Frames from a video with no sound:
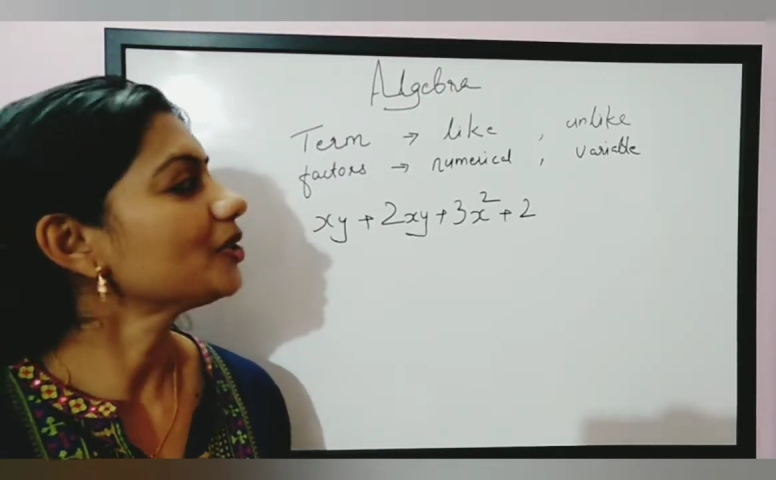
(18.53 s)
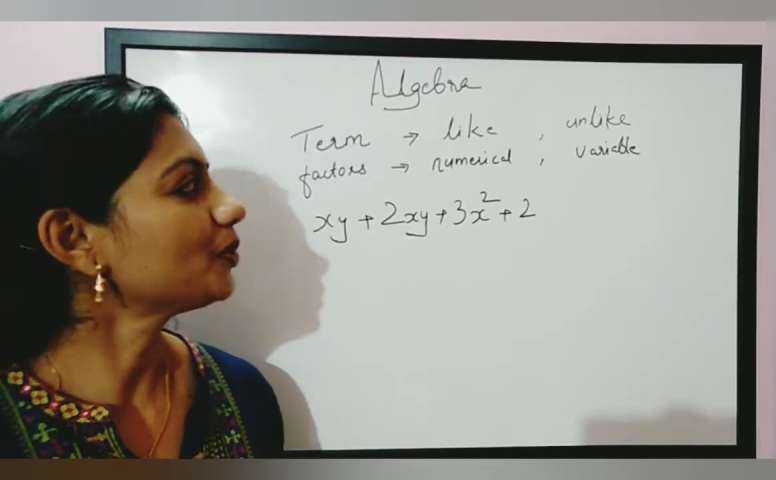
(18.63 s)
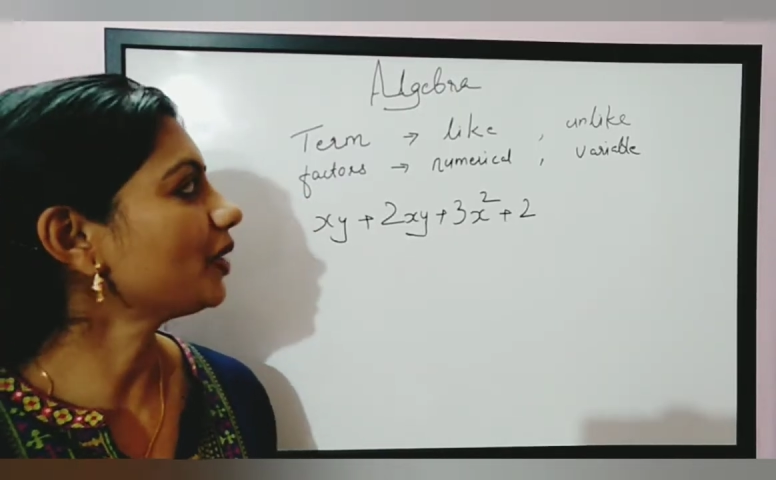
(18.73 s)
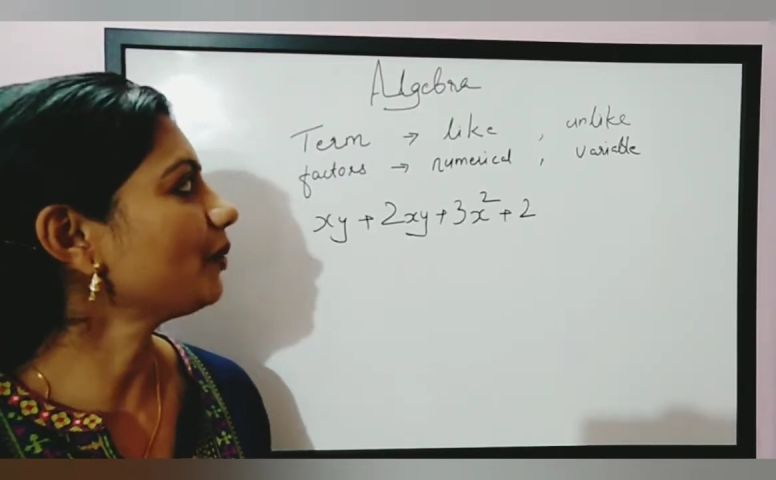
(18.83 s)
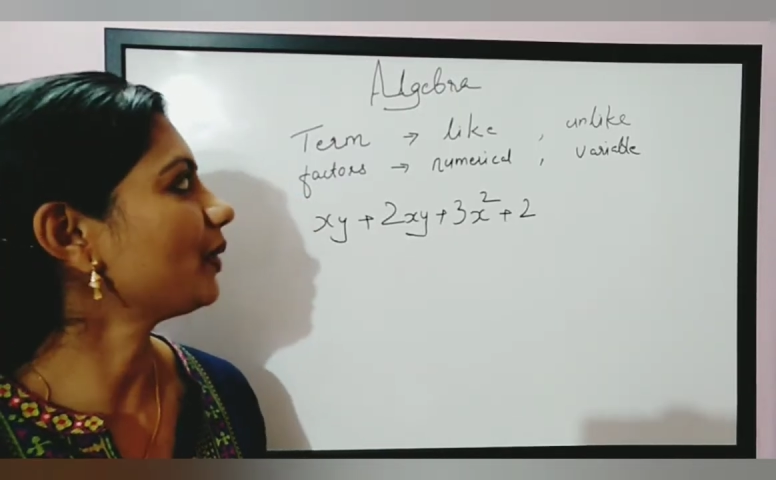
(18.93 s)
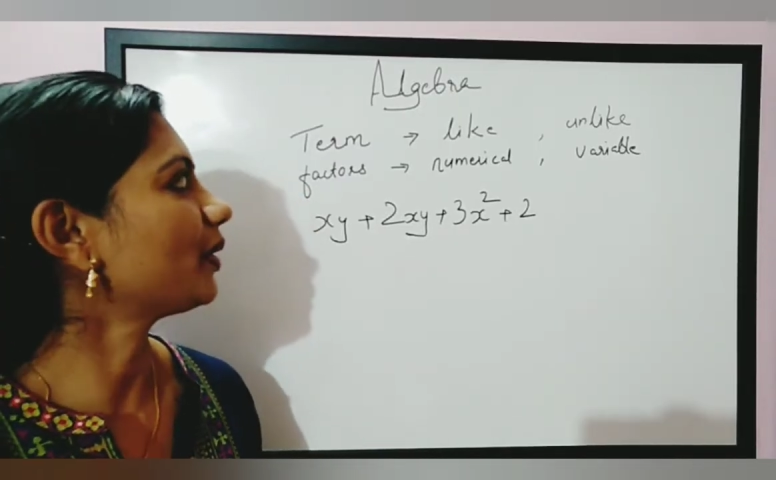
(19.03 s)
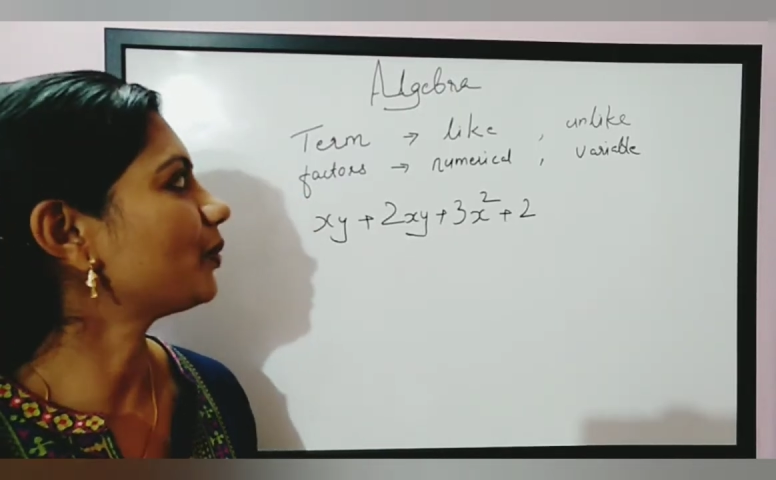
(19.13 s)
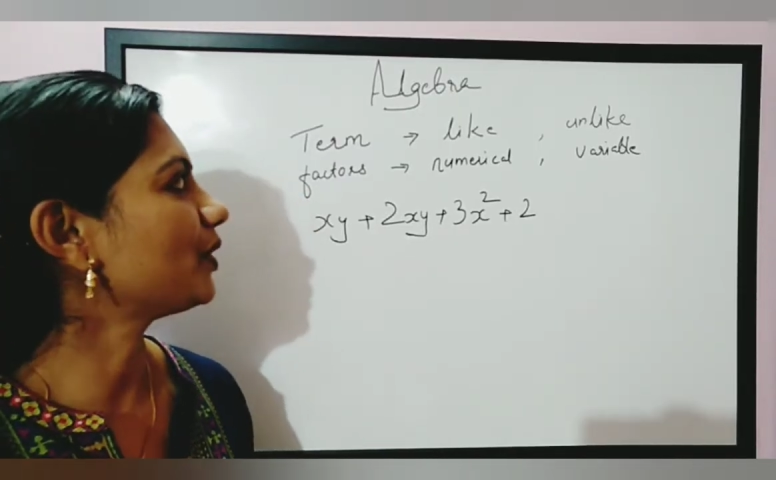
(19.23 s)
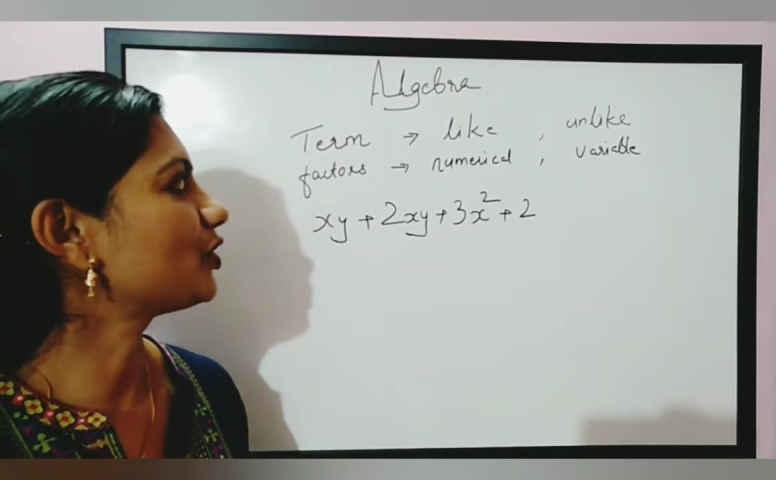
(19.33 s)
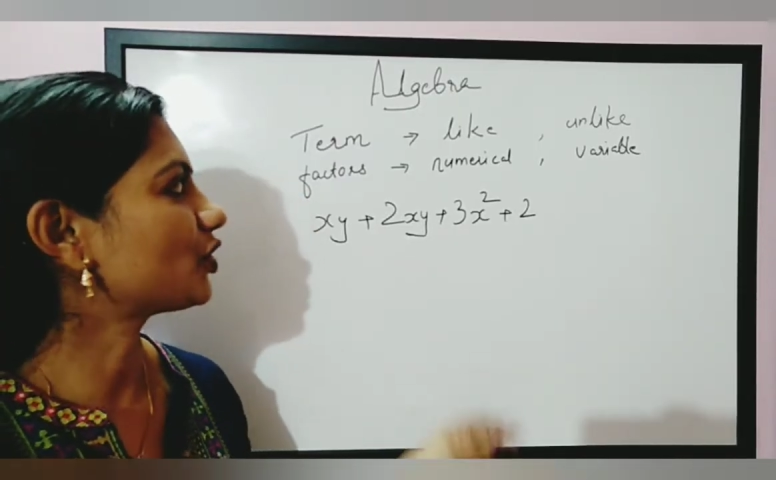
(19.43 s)
Today we are
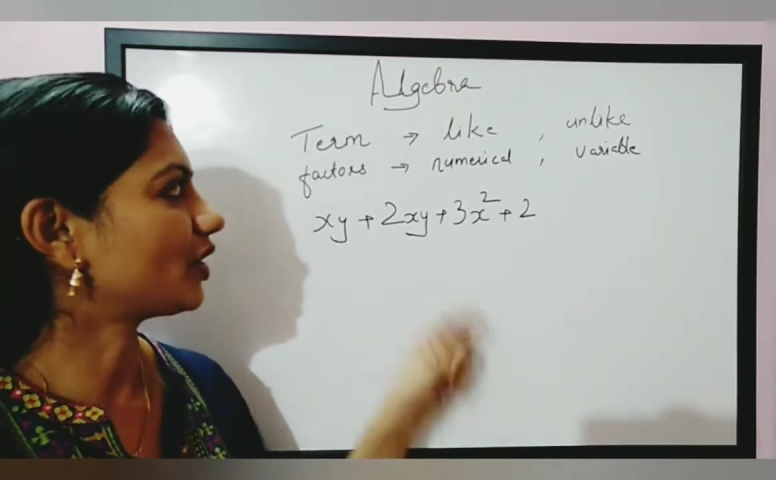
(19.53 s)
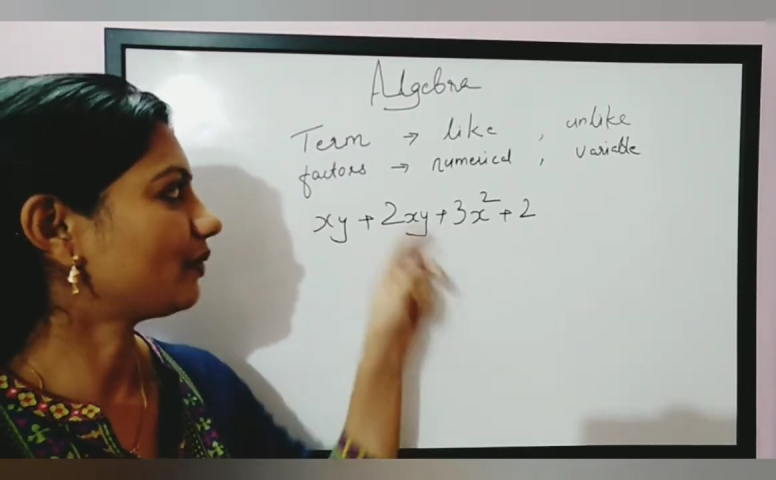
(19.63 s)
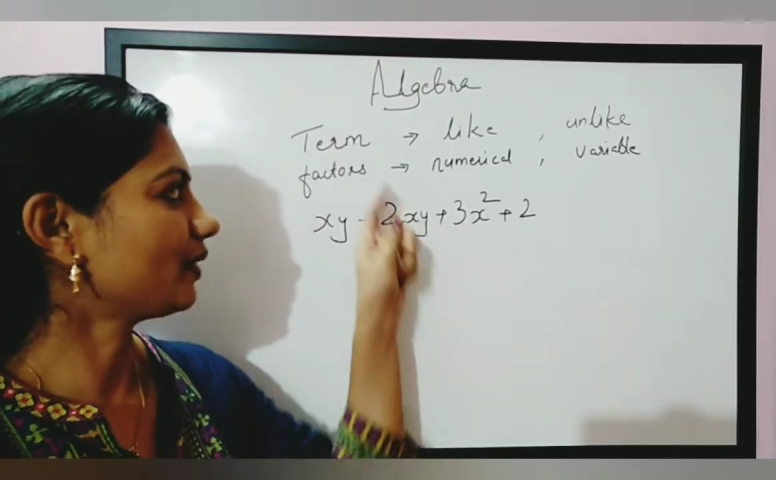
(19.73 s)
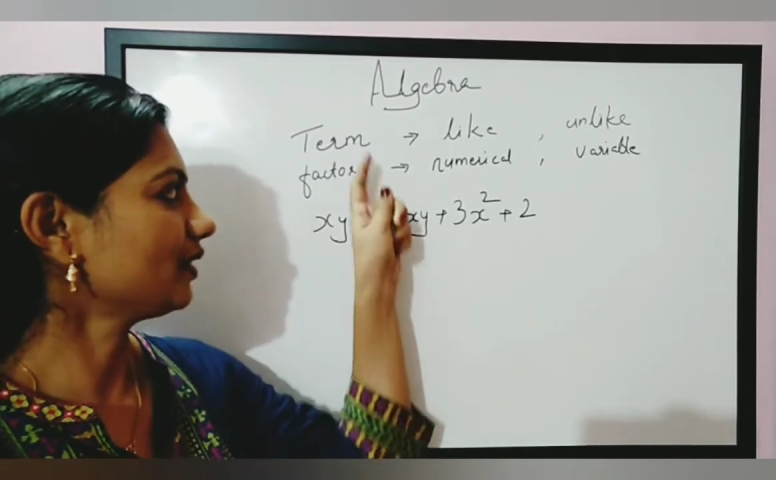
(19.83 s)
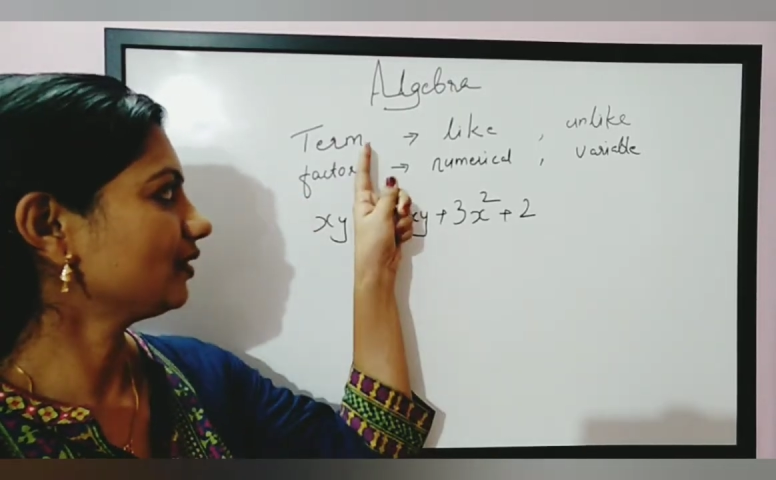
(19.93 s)
going to cover